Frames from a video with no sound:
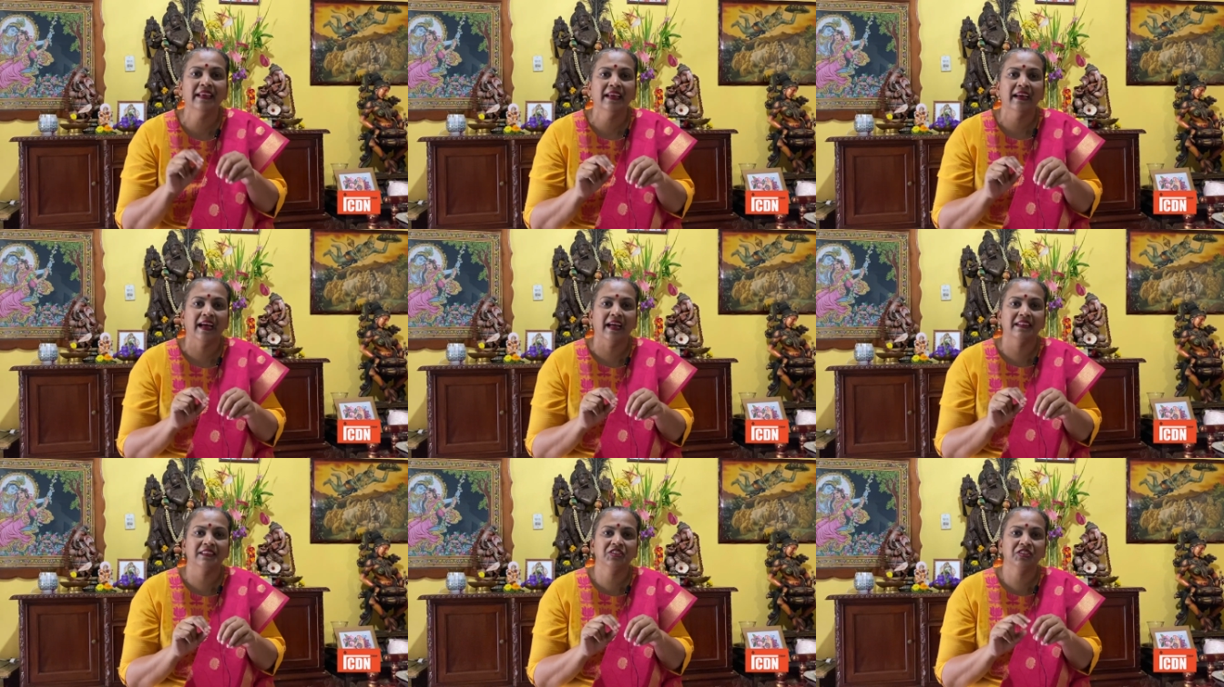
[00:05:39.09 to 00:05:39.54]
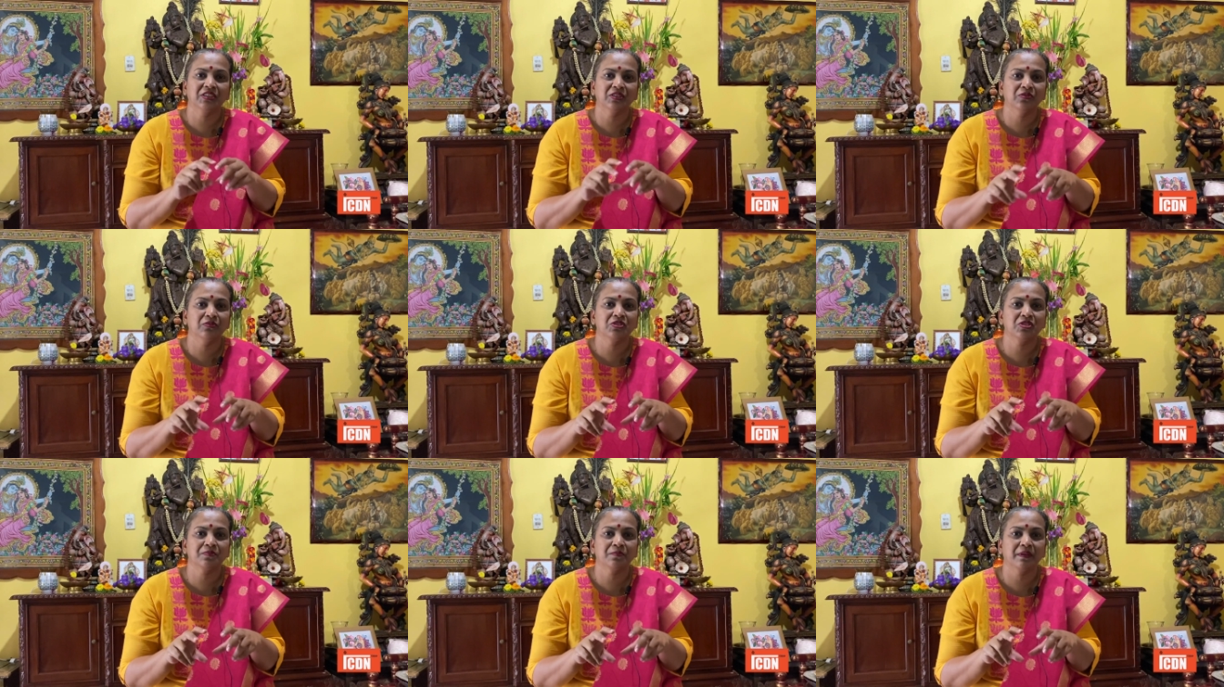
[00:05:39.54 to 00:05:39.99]
and
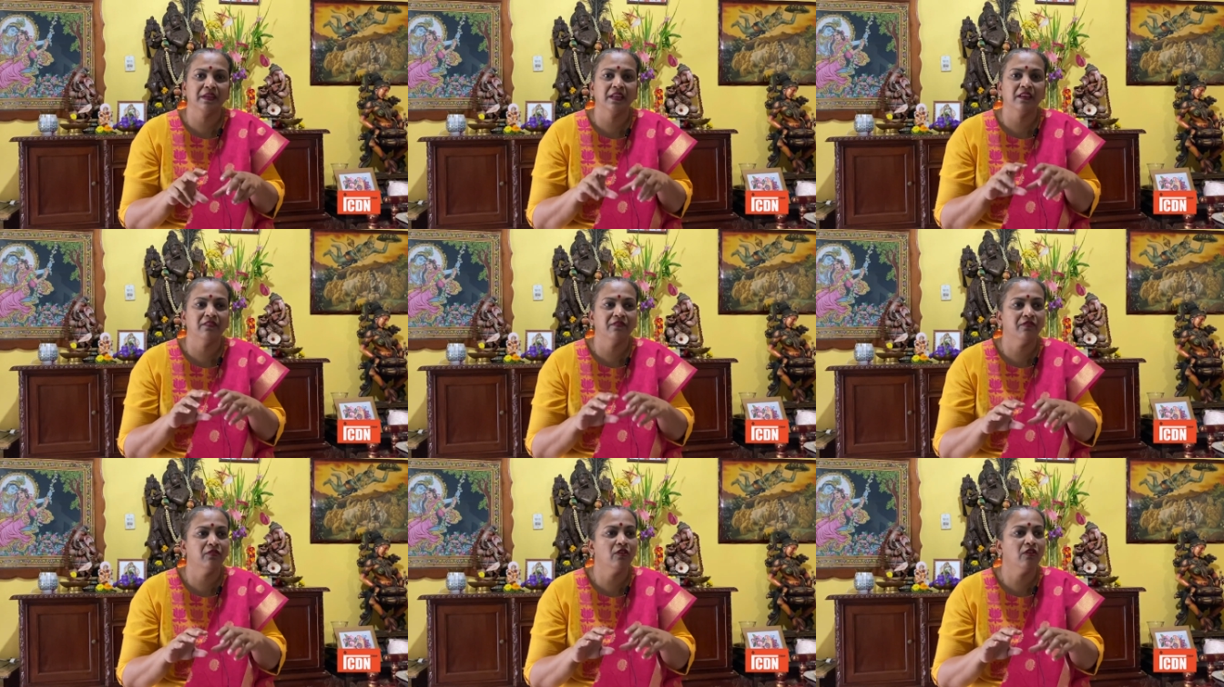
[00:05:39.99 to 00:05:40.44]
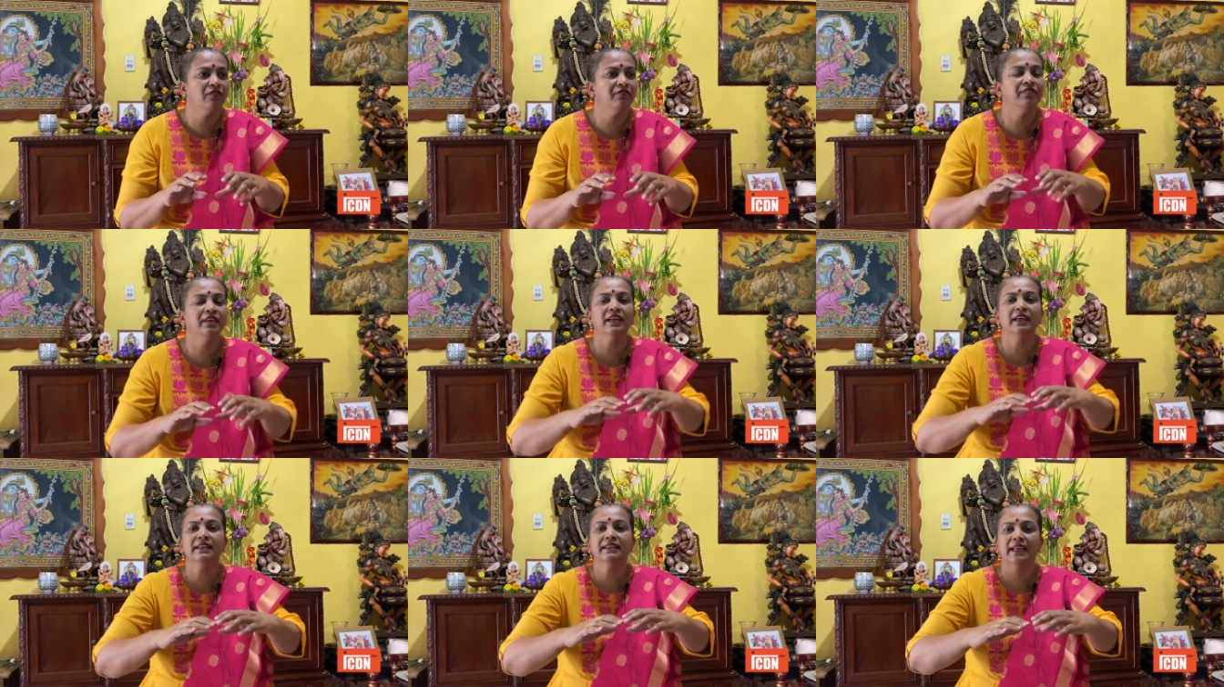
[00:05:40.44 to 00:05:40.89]
Chatushpade, 4
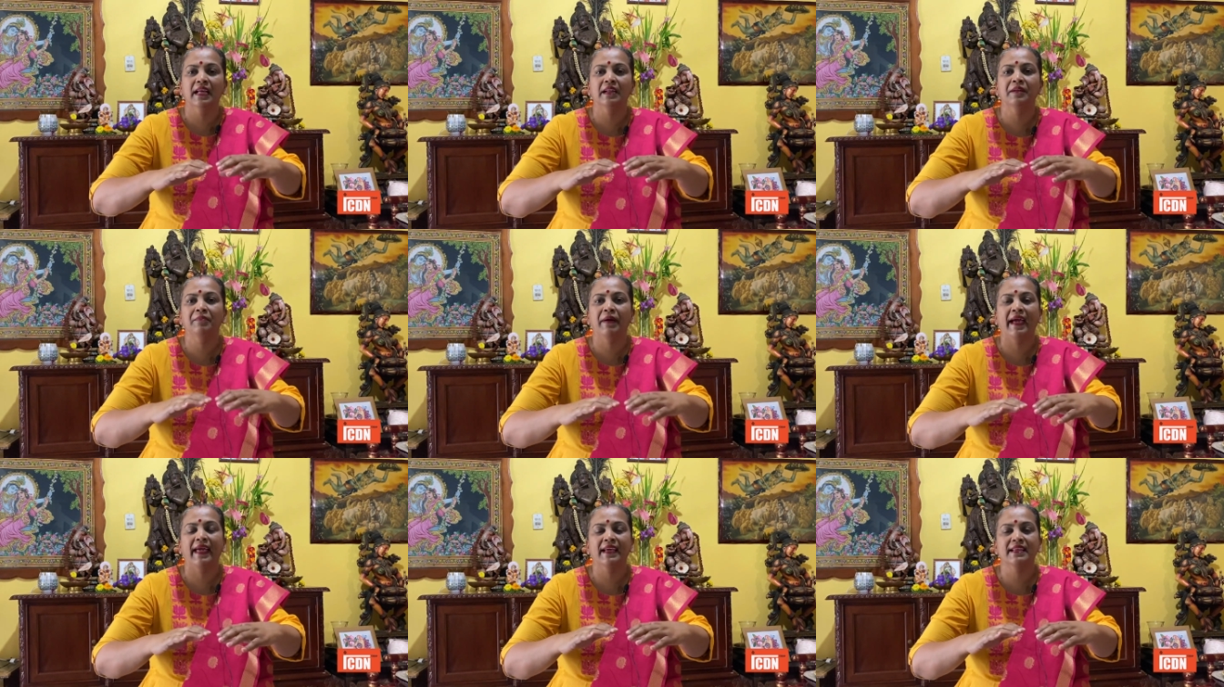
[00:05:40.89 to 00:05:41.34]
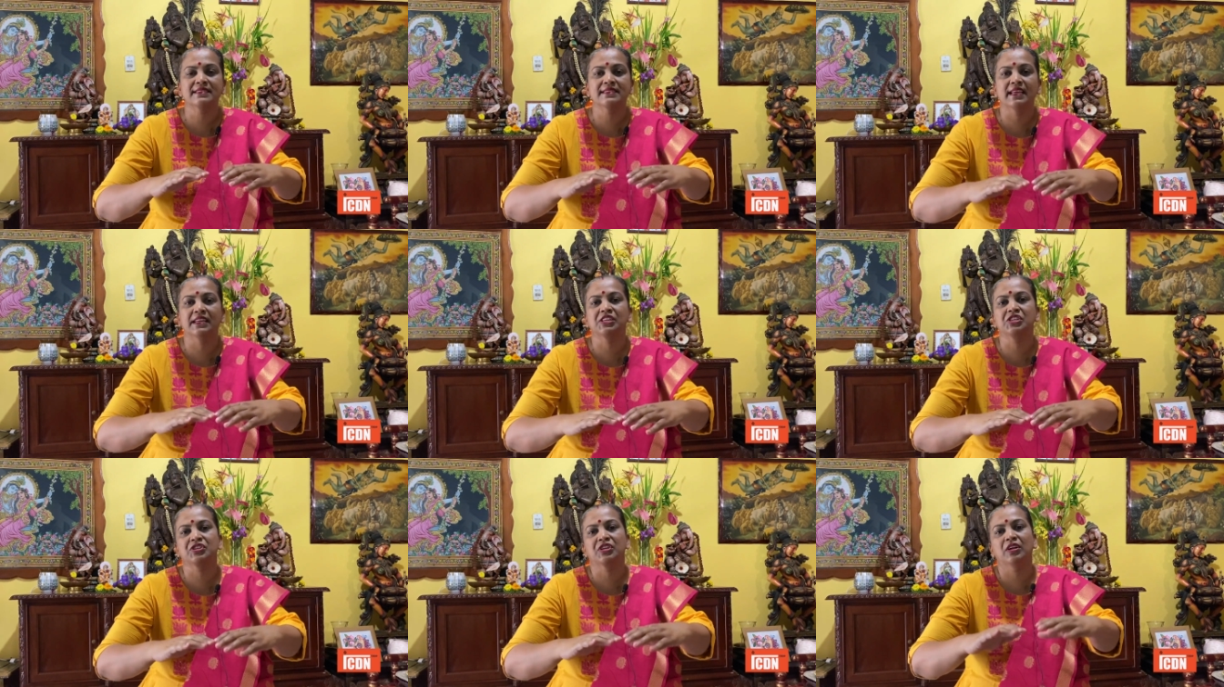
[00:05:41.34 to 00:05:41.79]
feet, and by
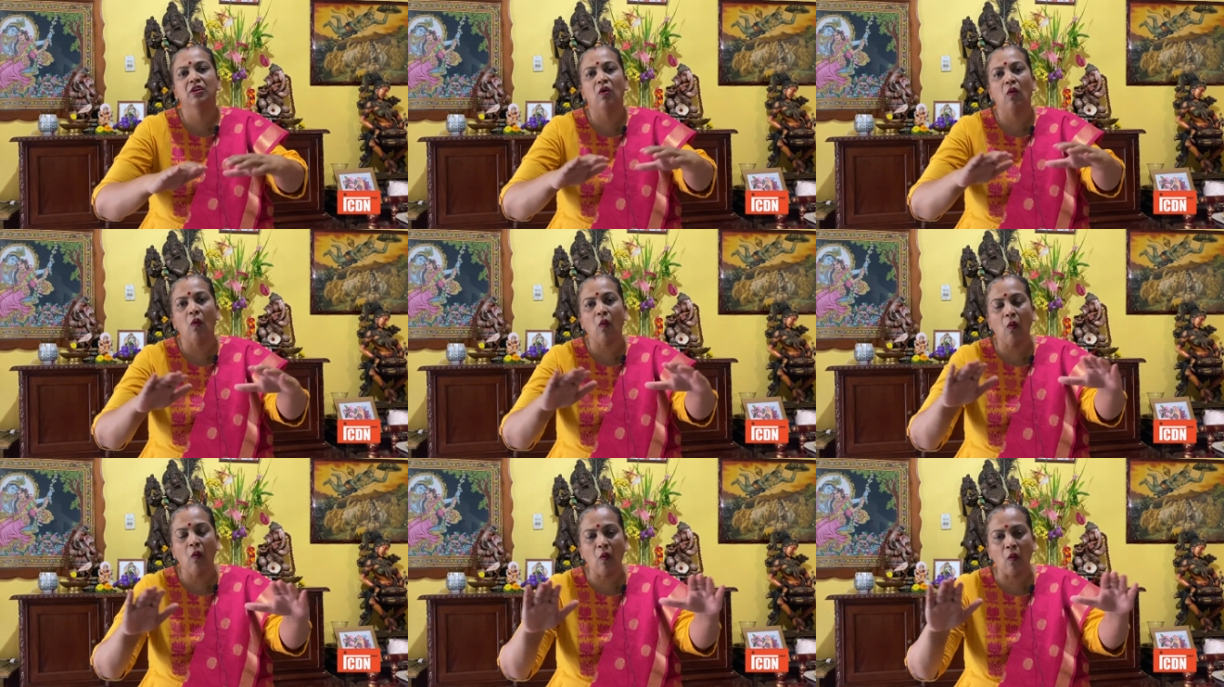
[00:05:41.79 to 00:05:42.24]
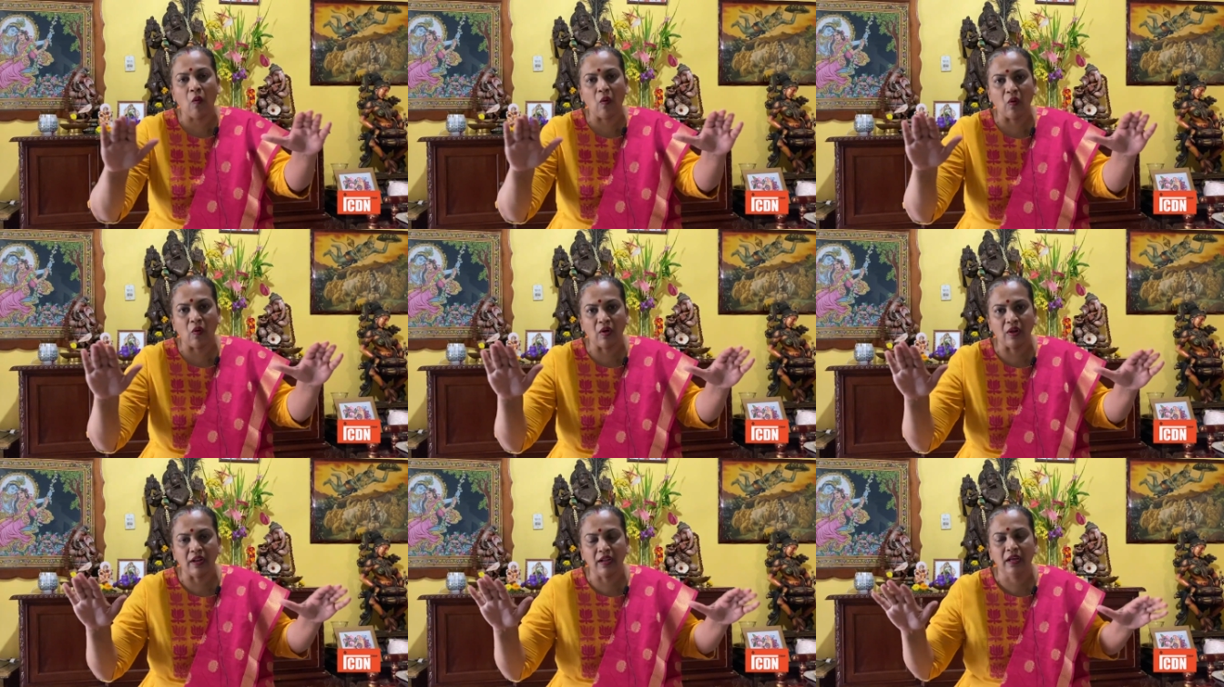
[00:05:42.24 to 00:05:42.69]
extension
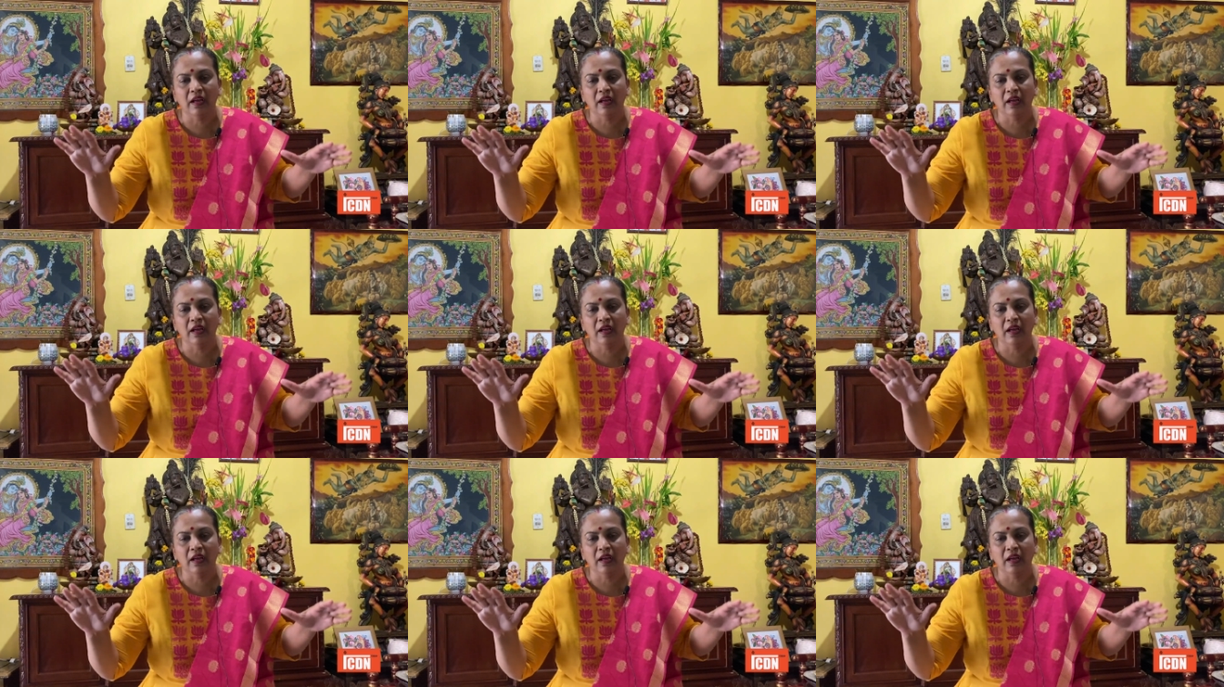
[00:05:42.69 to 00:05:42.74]
all